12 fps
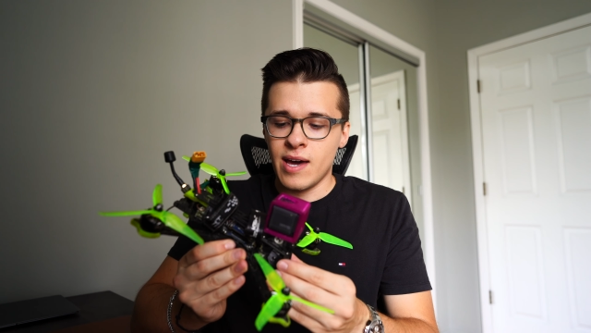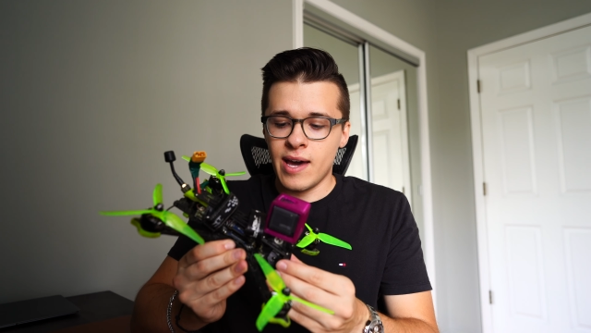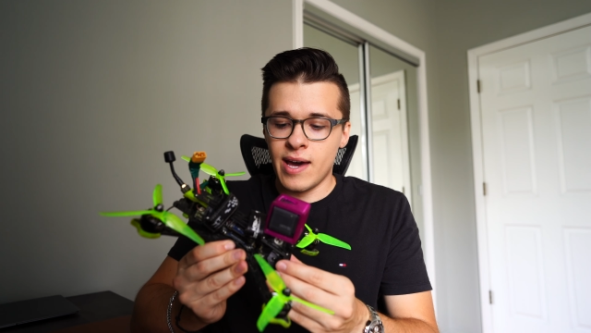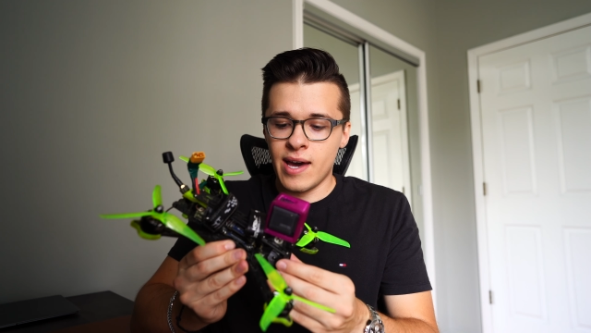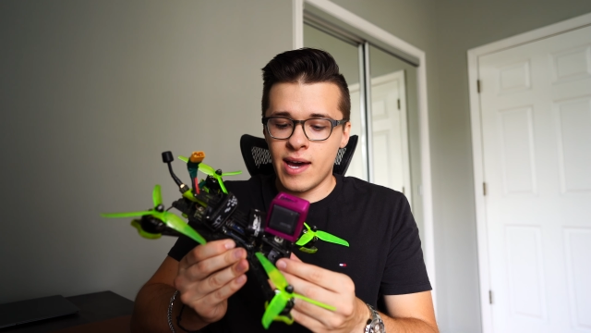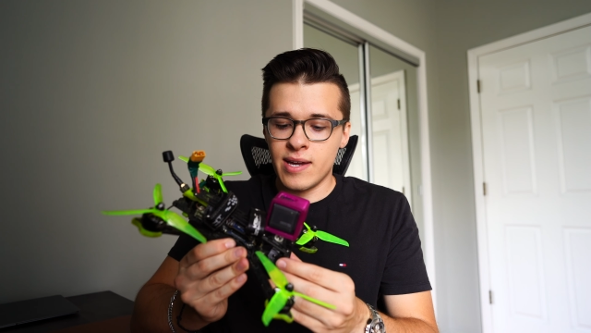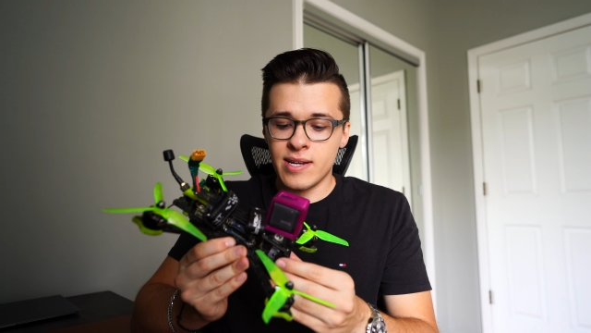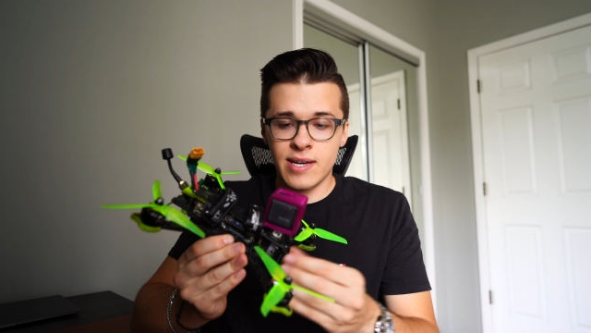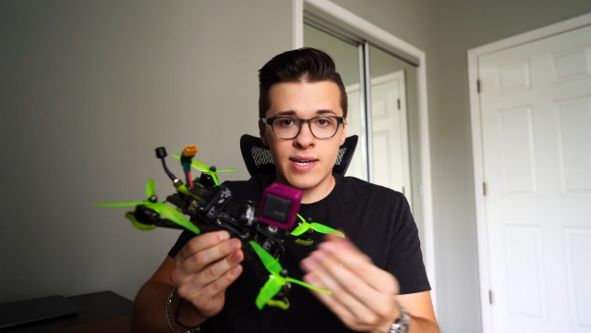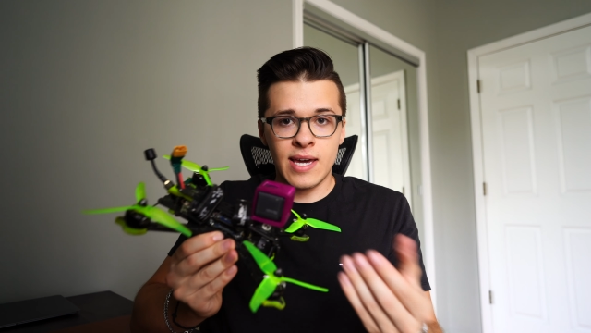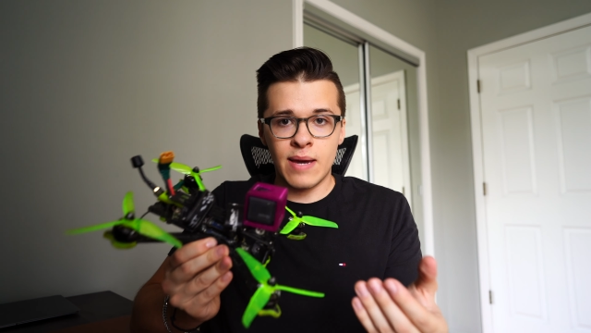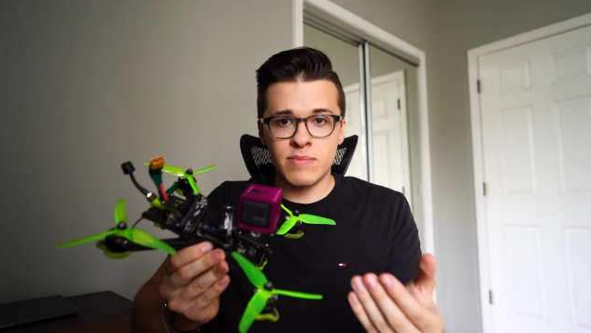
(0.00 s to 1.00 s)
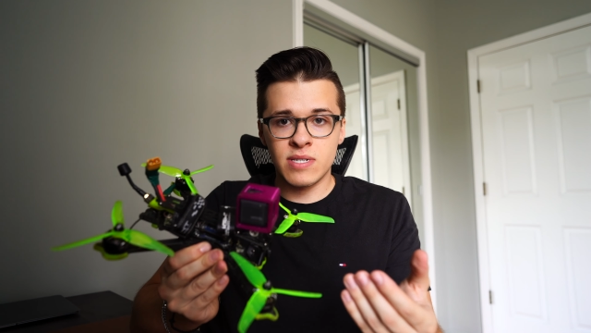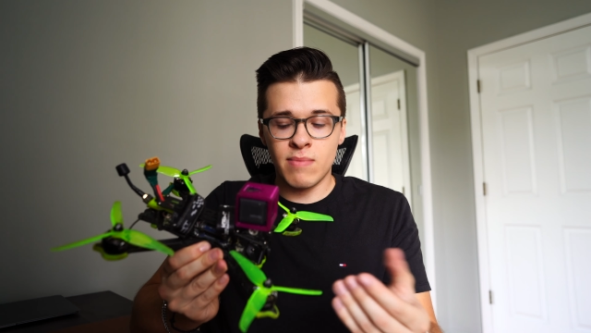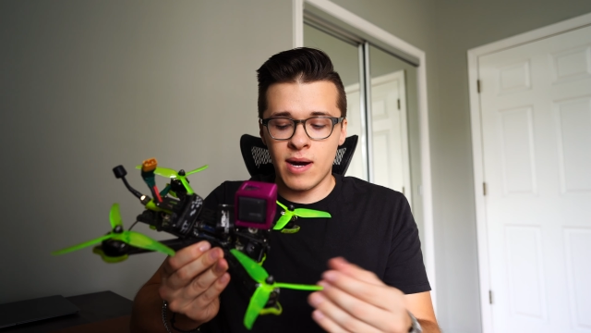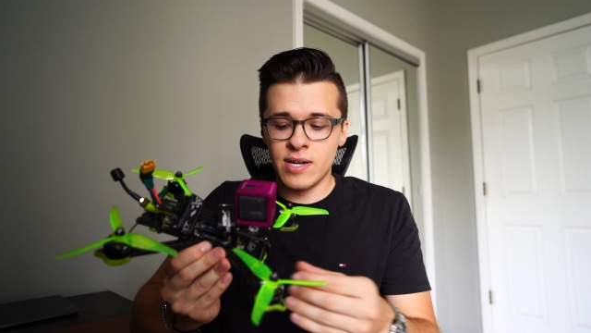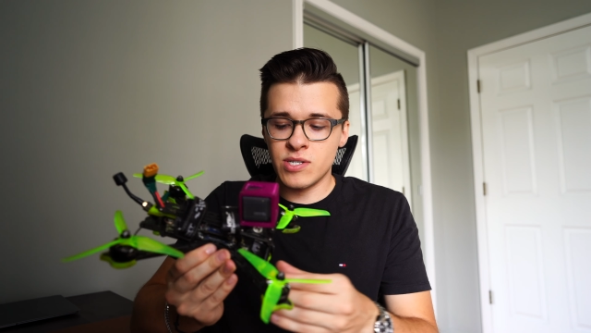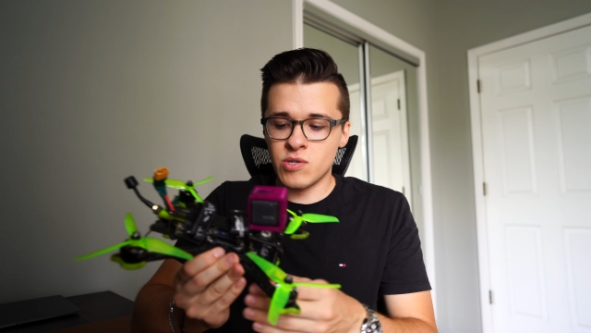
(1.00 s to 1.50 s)
and it came to
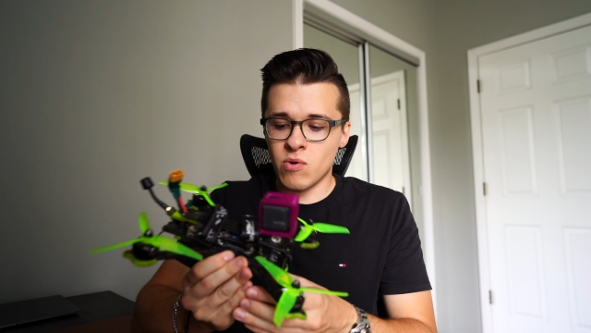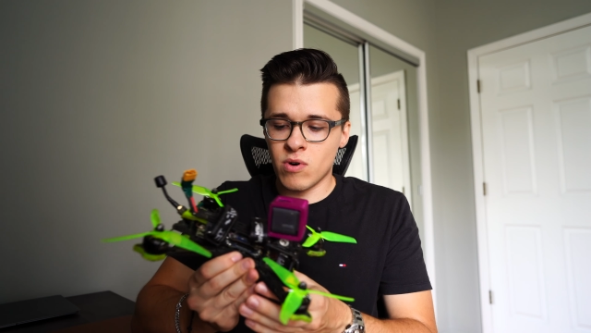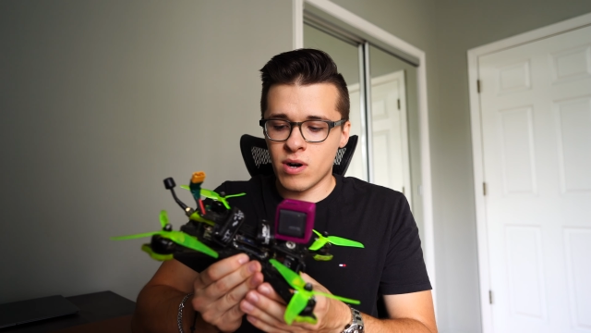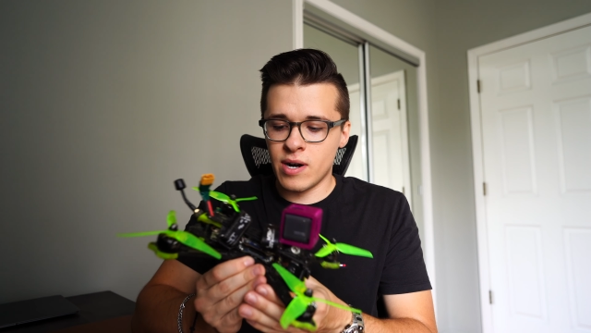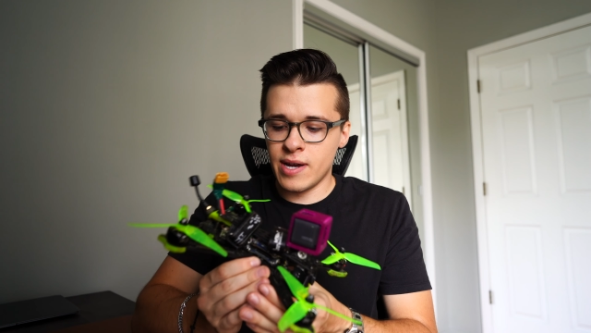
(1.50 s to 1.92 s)
my door,